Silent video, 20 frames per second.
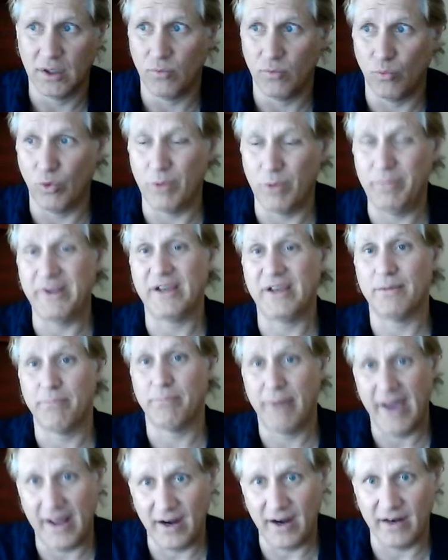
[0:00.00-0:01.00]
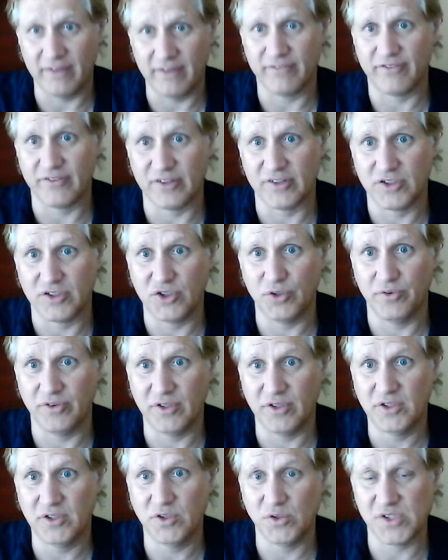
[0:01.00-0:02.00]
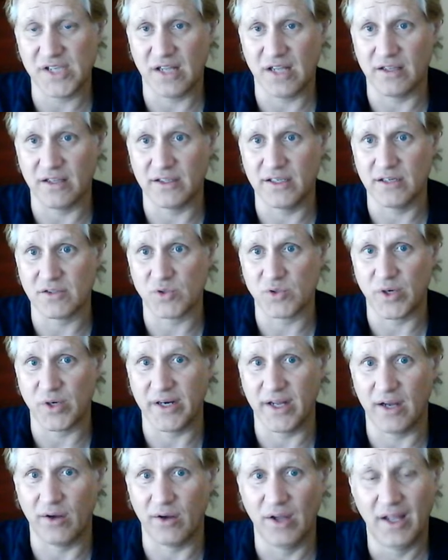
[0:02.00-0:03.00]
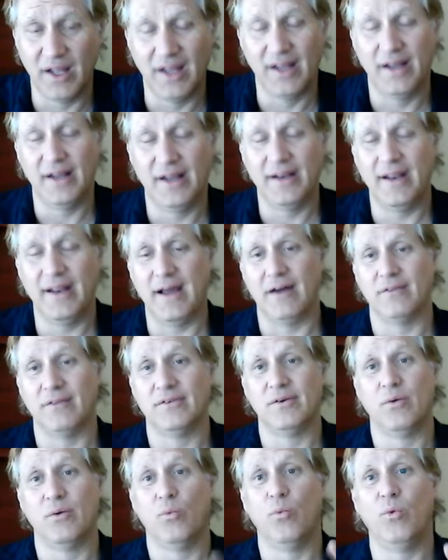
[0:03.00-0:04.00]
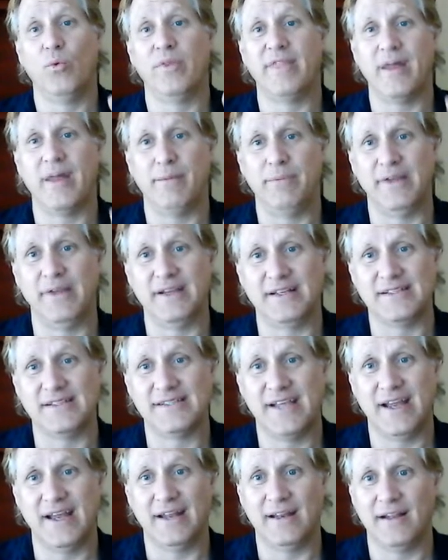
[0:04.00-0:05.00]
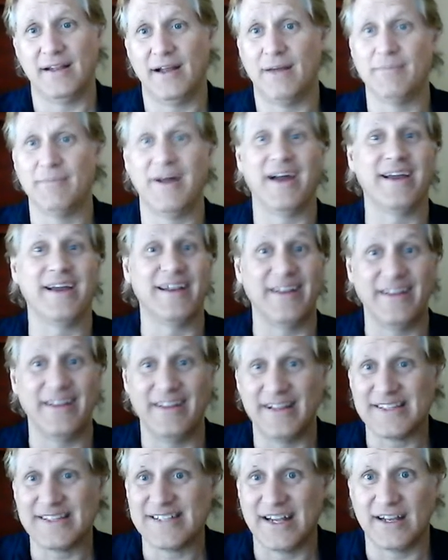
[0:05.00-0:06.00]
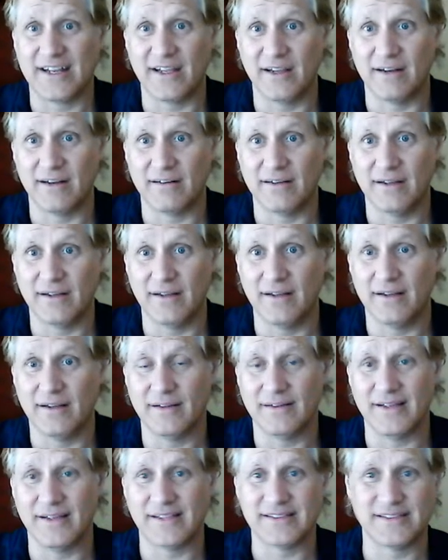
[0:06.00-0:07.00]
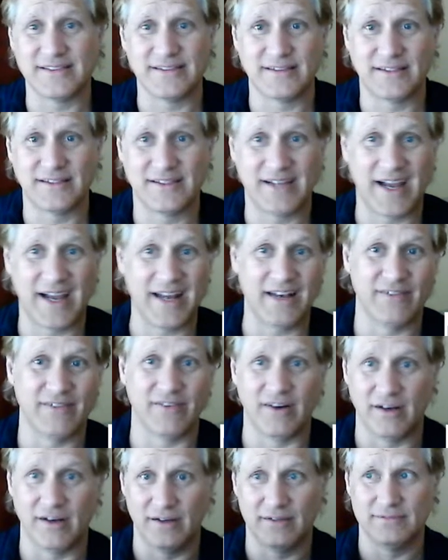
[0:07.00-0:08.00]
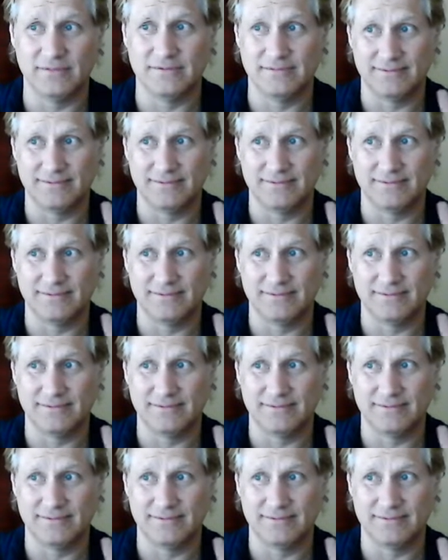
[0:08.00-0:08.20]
would be competitive for two solid years right now. Now, with that being said, that's not a guarantee. That's kind of a